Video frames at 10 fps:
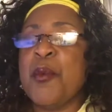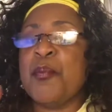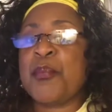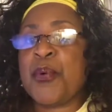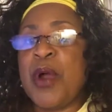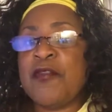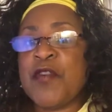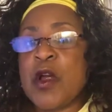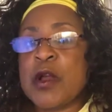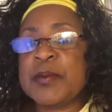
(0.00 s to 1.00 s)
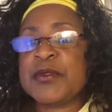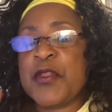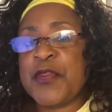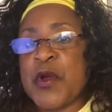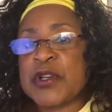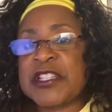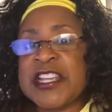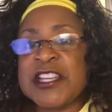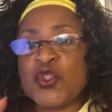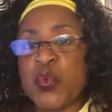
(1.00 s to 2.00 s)
Proverbs
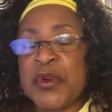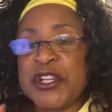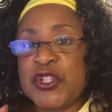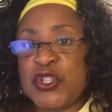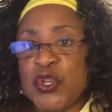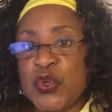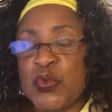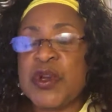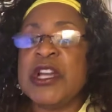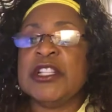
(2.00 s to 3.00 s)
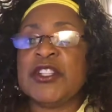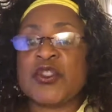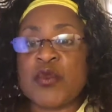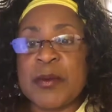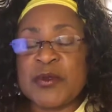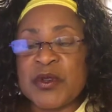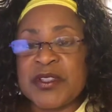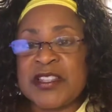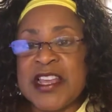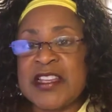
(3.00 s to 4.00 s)
13:22, the scripture
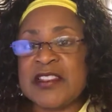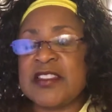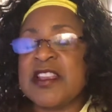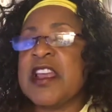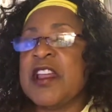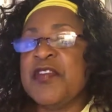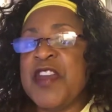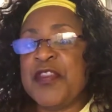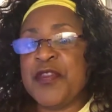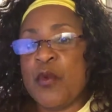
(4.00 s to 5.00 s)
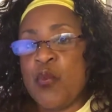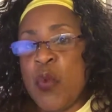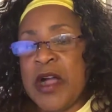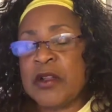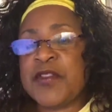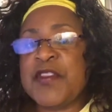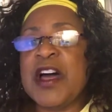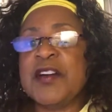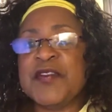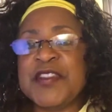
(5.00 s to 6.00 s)
says that the wealth
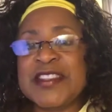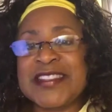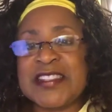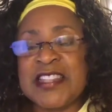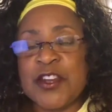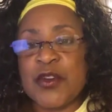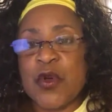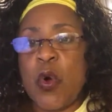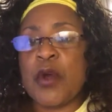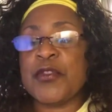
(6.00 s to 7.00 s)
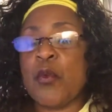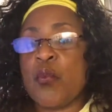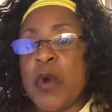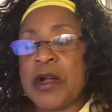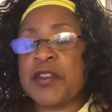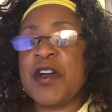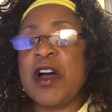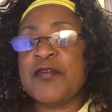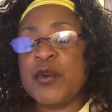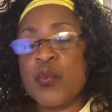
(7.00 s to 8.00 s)
of the sinner, or the wealth
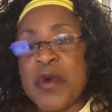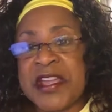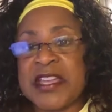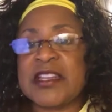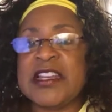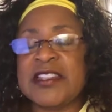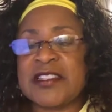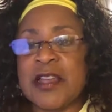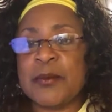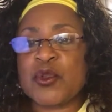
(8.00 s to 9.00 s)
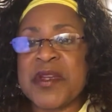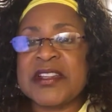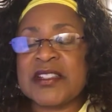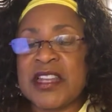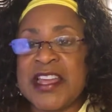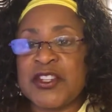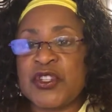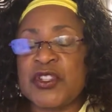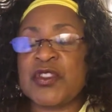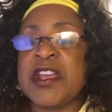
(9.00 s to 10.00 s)
of the wicked in some
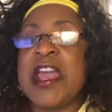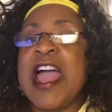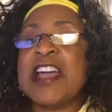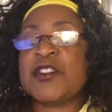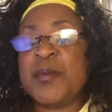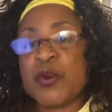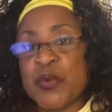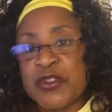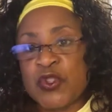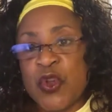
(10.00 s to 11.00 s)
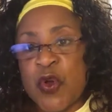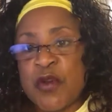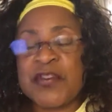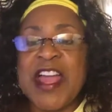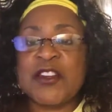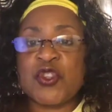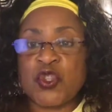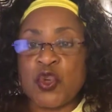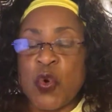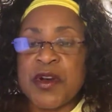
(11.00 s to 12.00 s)
translations, has been reserved and
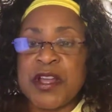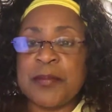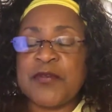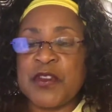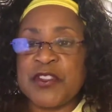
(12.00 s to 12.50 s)
stored up for the